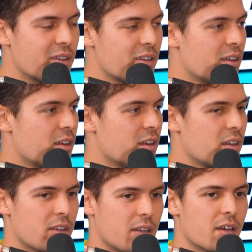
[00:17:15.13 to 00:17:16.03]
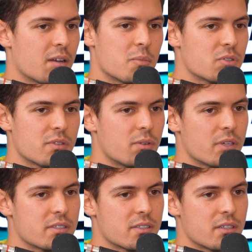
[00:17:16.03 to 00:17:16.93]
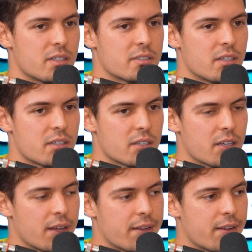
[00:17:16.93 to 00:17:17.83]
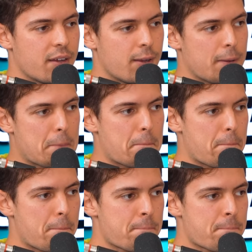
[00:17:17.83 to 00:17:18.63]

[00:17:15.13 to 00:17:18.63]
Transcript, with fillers: Oh, really? Yeah, most of the races are in Italy, right. and um,